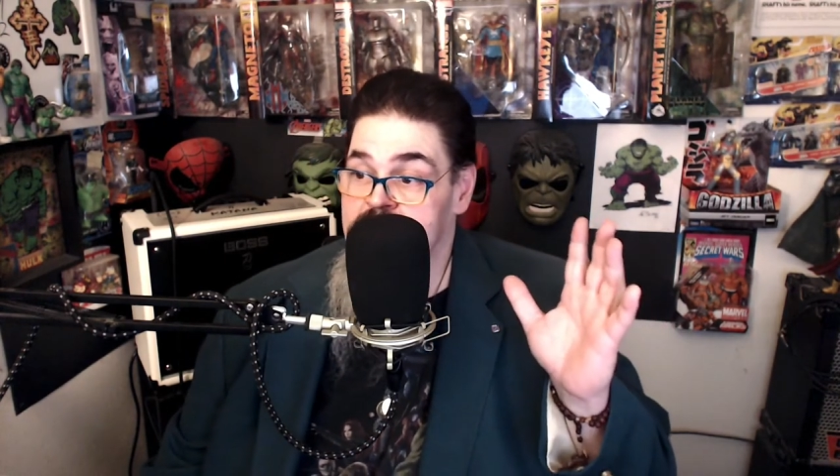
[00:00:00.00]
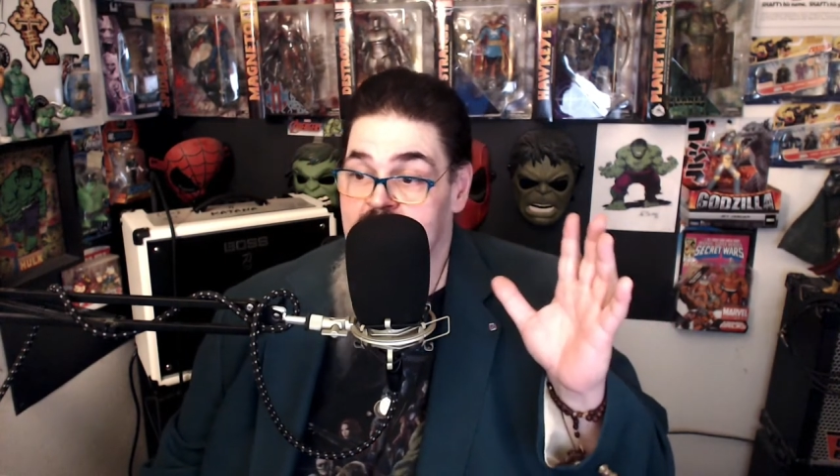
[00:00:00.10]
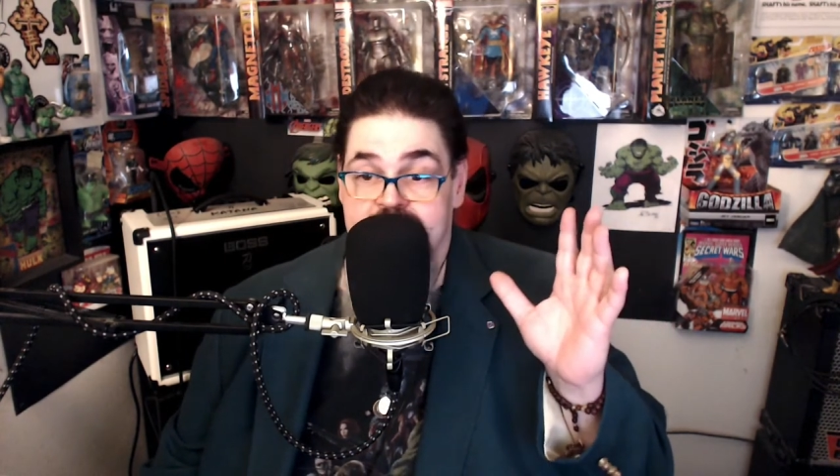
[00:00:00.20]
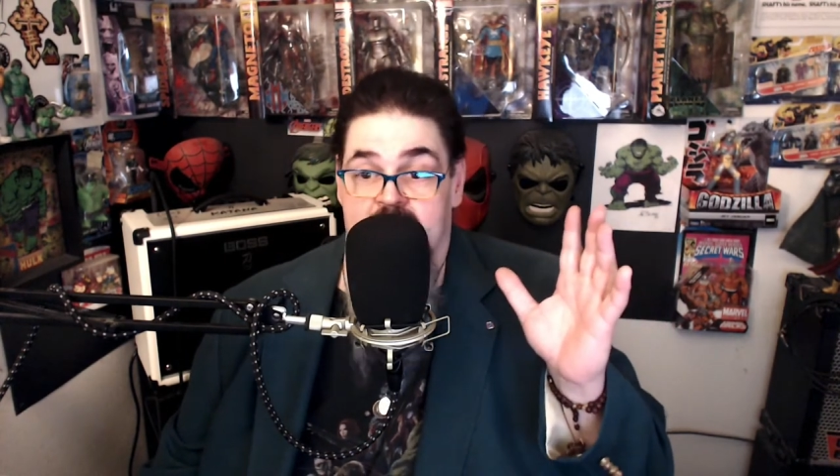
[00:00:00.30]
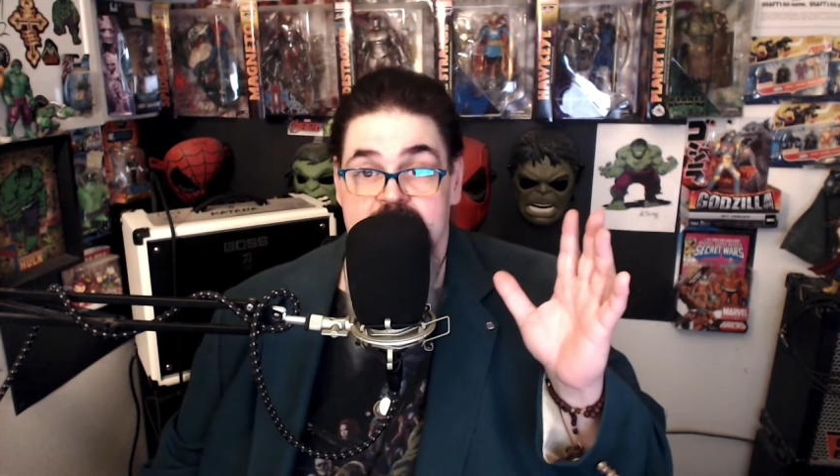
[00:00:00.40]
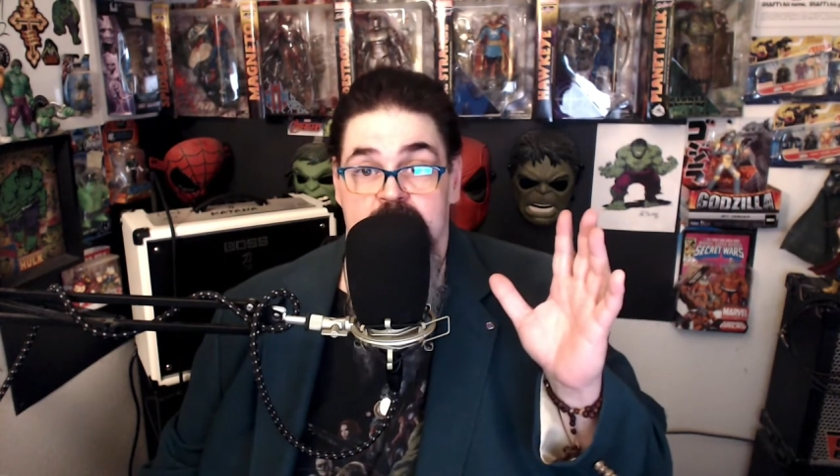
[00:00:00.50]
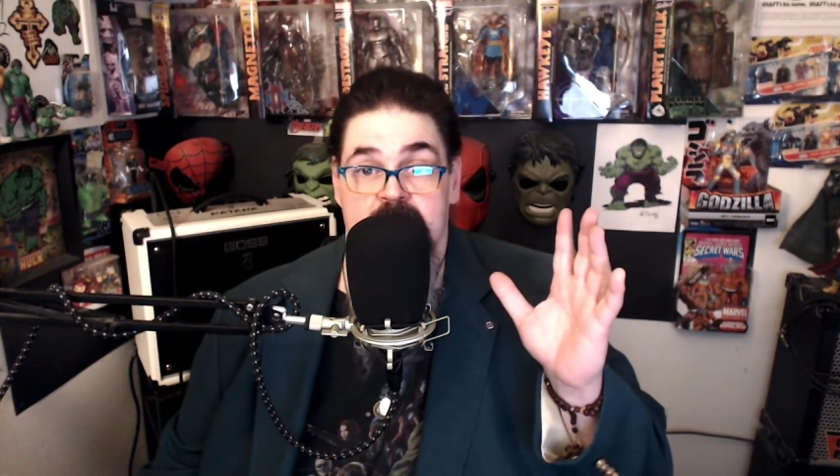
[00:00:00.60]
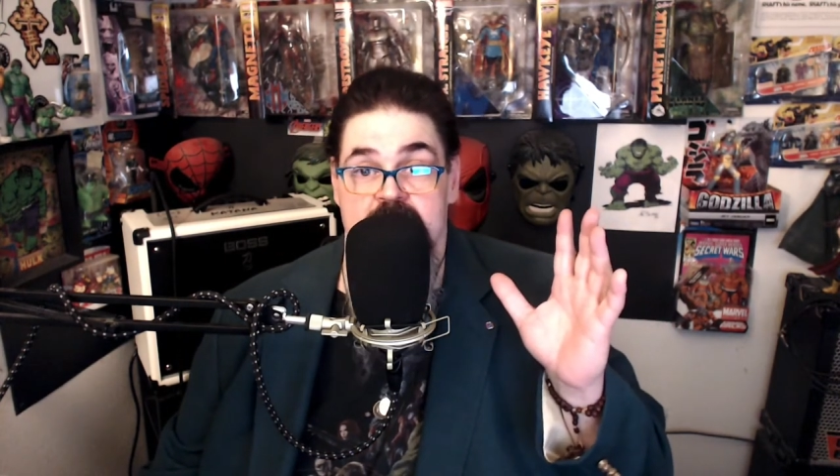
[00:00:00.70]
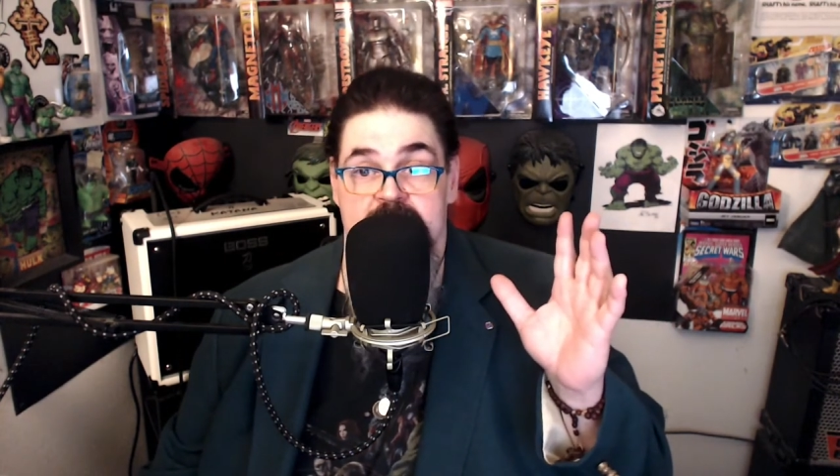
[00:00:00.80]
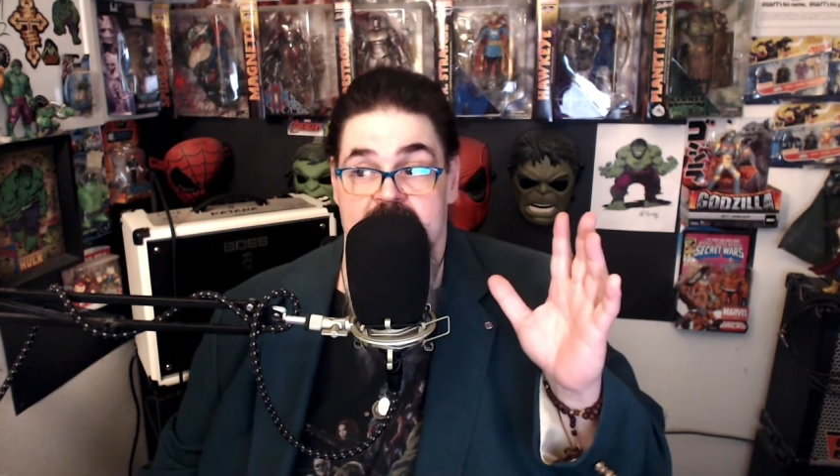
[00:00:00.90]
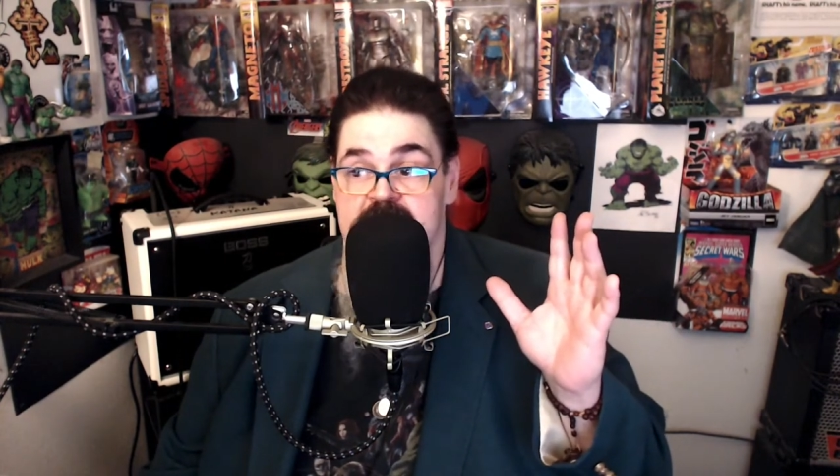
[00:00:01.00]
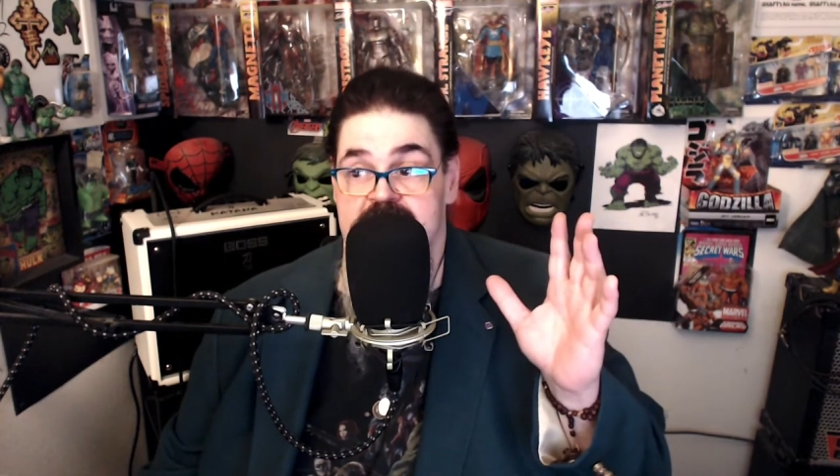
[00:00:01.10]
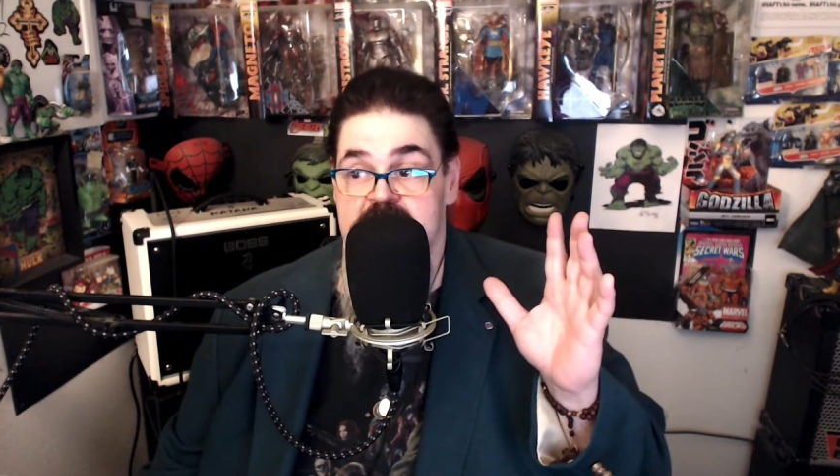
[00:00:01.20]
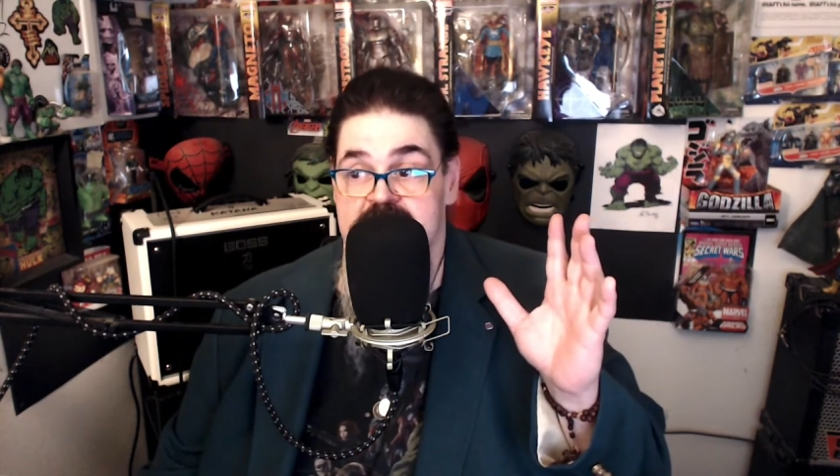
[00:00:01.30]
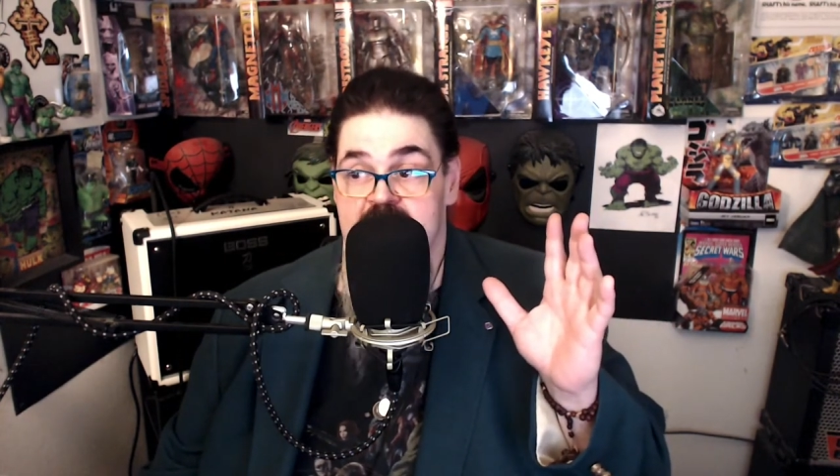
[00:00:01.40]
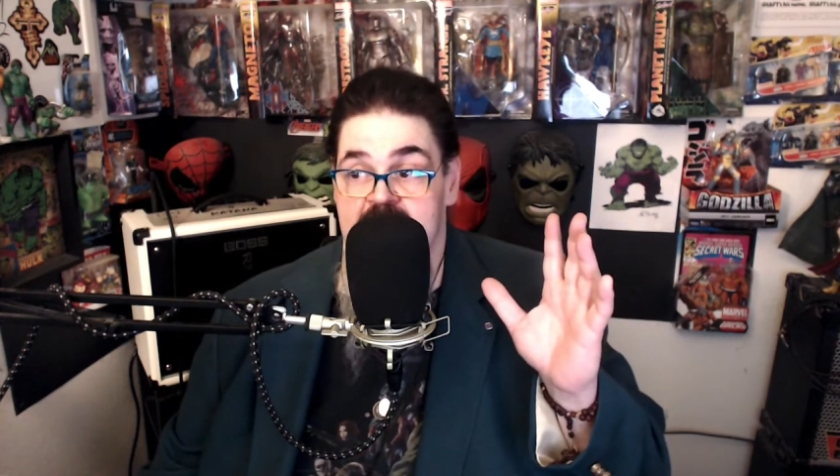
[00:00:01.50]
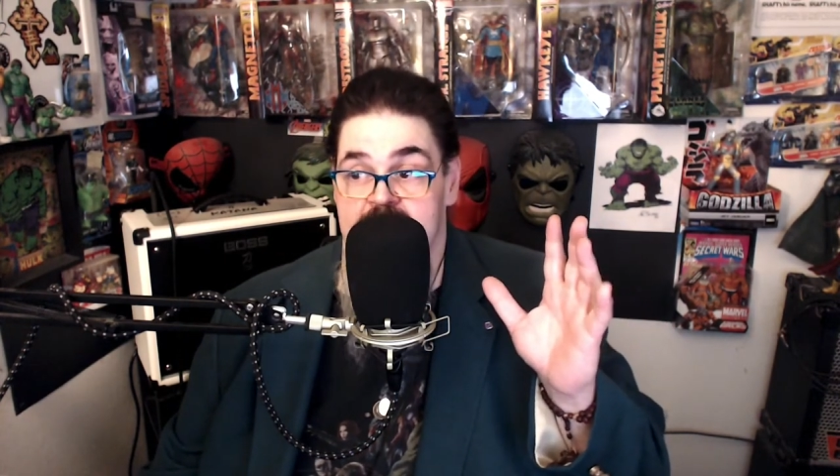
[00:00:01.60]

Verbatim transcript: I probably won't go to bed till six A